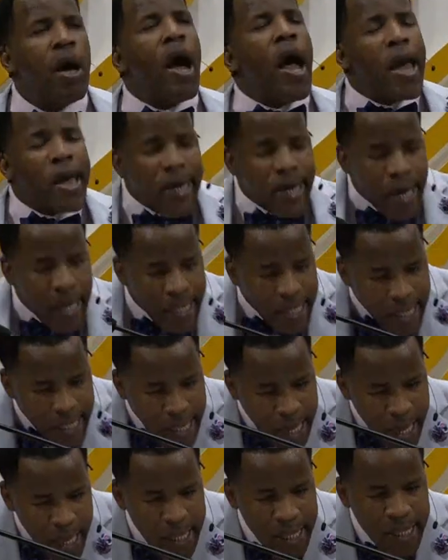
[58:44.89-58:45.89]
I can
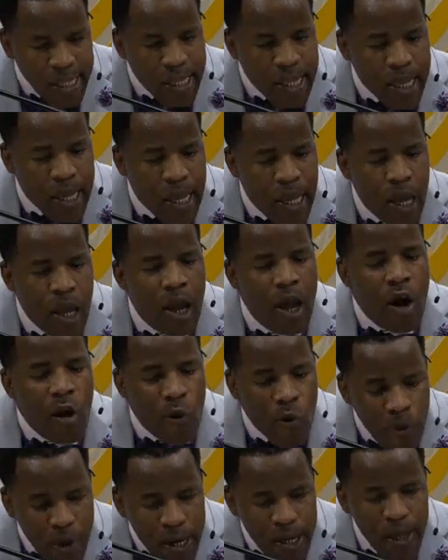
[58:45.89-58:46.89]
get
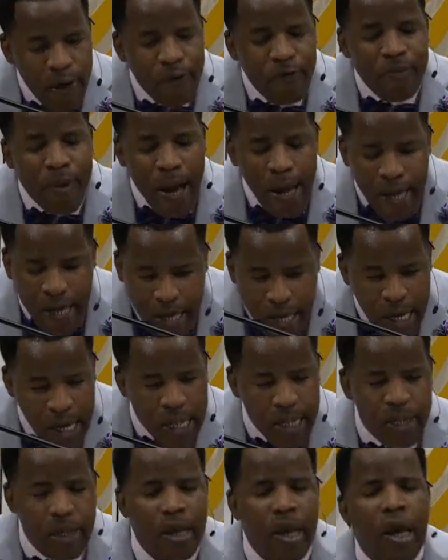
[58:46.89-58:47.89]
rid of my
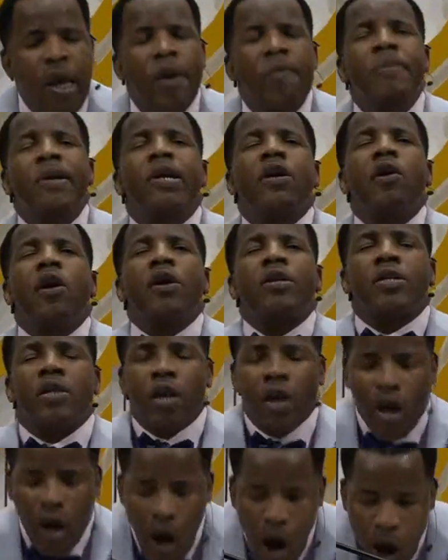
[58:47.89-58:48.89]
guilt because
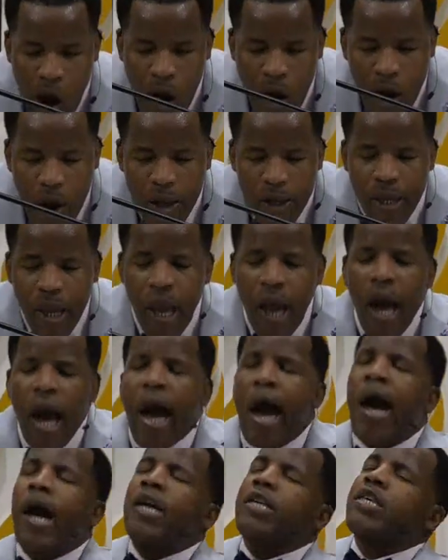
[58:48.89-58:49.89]
God
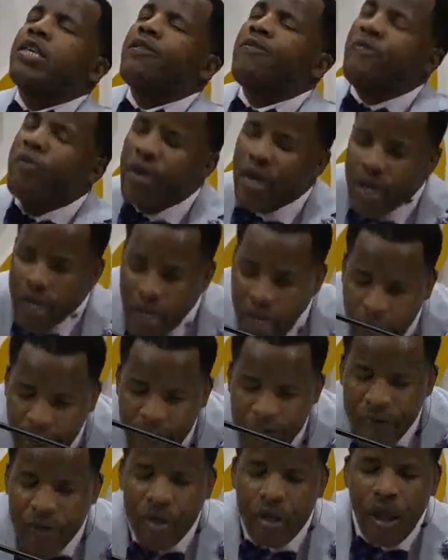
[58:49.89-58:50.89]
has
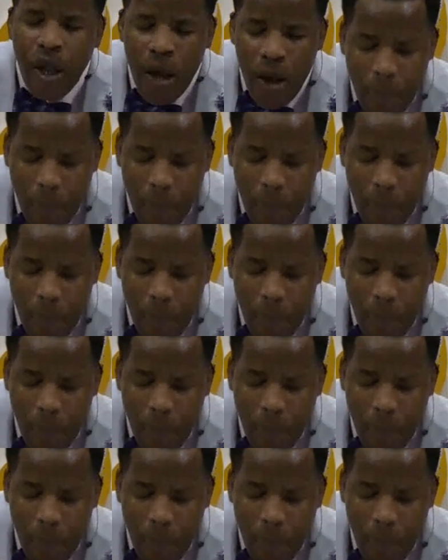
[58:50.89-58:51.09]
forgiven